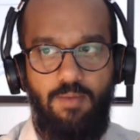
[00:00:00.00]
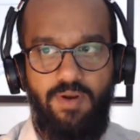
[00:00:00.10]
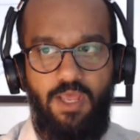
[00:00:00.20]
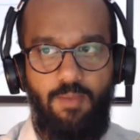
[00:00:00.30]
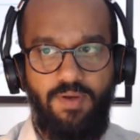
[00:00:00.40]
on
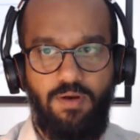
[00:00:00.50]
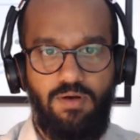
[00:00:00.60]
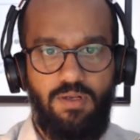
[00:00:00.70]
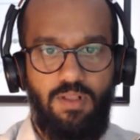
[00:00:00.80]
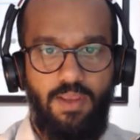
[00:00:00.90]
helping our
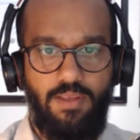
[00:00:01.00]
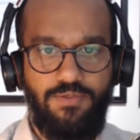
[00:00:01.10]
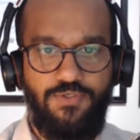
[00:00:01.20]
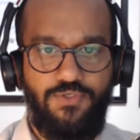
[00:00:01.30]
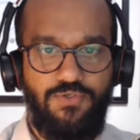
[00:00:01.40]

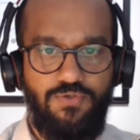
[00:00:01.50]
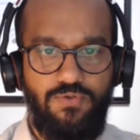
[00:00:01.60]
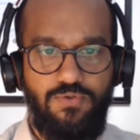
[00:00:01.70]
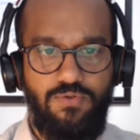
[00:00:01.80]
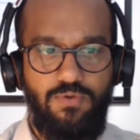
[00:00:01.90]
clients
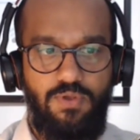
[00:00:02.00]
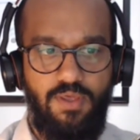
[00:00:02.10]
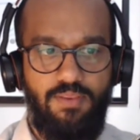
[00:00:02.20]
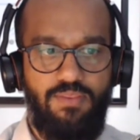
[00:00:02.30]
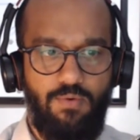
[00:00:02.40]

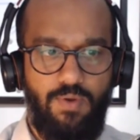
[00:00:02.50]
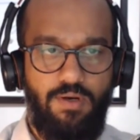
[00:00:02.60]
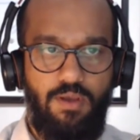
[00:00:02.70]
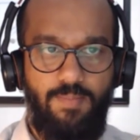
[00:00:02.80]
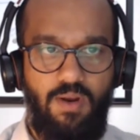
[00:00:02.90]
get through it.
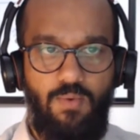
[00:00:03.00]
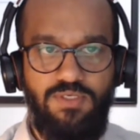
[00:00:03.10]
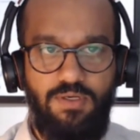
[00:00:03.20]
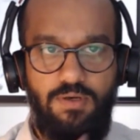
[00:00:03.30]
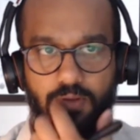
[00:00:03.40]
I mean, I
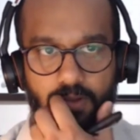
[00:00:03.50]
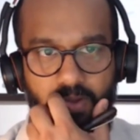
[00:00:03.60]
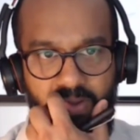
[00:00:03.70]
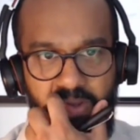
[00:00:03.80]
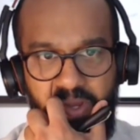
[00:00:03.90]
wasn't
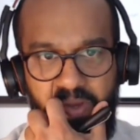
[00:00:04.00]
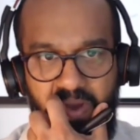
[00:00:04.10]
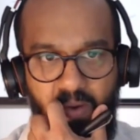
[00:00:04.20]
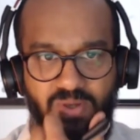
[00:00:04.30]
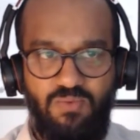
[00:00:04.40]

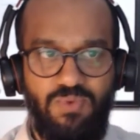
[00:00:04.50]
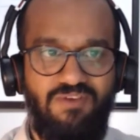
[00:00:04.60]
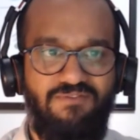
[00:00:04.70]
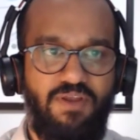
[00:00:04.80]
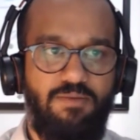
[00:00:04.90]
really
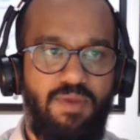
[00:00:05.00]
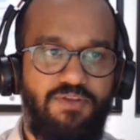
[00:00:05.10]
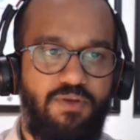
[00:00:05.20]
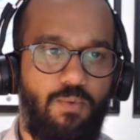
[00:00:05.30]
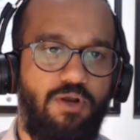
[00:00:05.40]

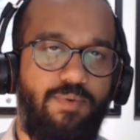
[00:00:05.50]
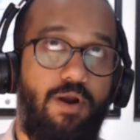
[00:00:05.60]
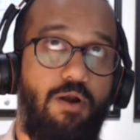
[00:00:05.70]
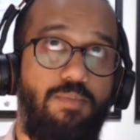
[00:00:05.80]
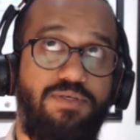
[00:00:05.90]
fundamentally worried about
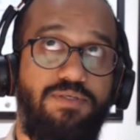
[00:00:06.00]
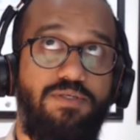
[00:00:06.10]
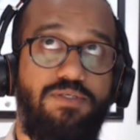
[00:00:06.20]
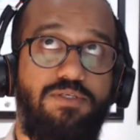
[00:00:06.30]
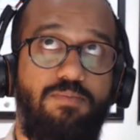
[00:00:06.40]
our
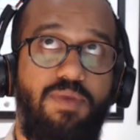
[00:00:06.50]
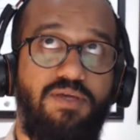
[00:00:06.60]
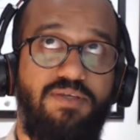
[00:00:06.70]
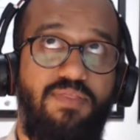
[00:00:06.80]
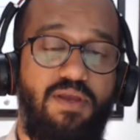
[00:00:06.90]
business because
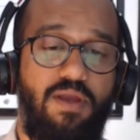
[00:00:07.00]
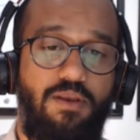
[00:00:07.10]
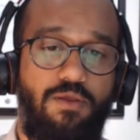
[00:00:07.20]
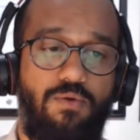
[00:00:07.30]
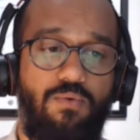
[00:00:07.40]
I think I
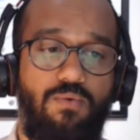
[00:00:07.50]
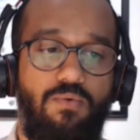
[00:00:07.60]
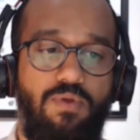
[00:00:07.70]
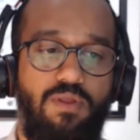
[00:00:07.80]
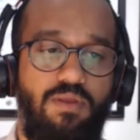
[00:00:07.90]
knew,
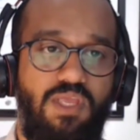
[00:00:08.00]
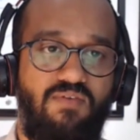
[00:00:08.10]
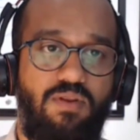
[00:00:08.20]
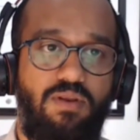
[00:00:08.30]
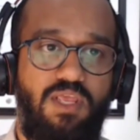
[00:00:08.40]

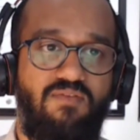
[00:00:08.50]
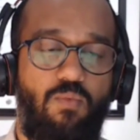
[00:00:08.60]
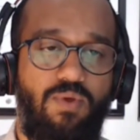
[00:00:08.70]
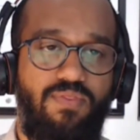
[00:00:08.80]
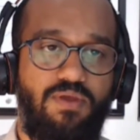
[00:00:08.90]
even
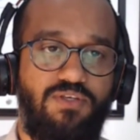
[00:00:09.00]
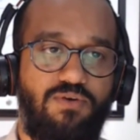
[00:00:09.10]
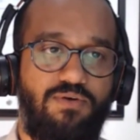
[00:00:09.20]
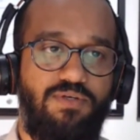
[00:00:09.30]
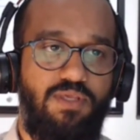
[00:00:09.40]
with the
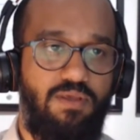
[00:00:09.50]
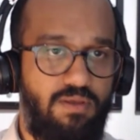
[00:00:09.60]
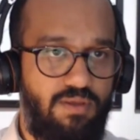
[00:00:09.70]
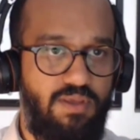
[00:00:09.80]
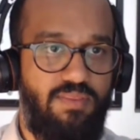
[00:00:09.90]

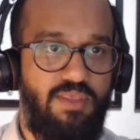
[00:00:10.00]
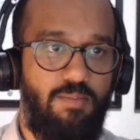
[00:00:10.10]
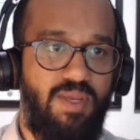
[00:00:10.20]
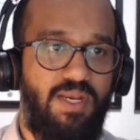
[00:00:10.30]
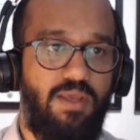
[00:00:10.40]
uncertainty in the
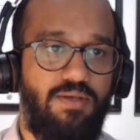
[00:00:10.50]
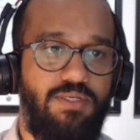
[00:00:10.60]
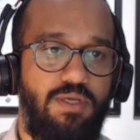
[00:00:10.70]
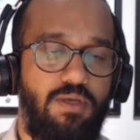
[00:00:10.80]
immediate,